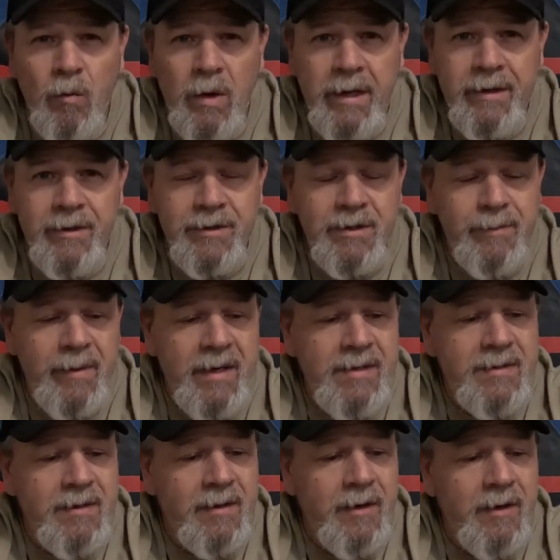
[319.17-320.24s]
wider
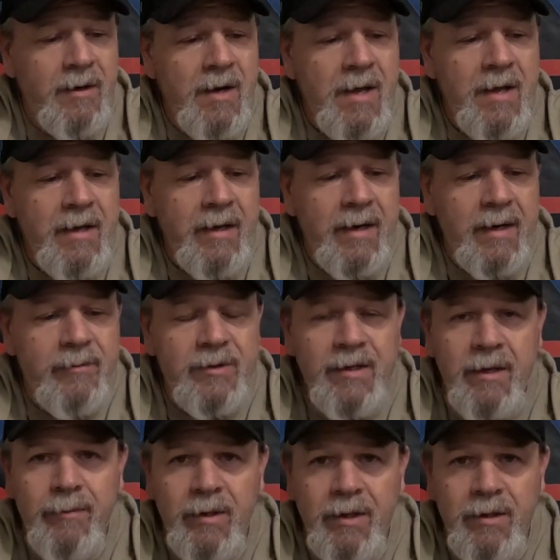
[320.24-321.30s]
space there, and I
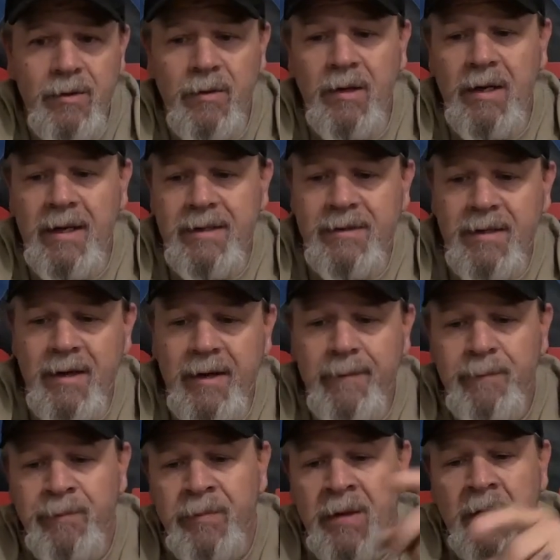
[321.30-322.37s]
was able to utilize that.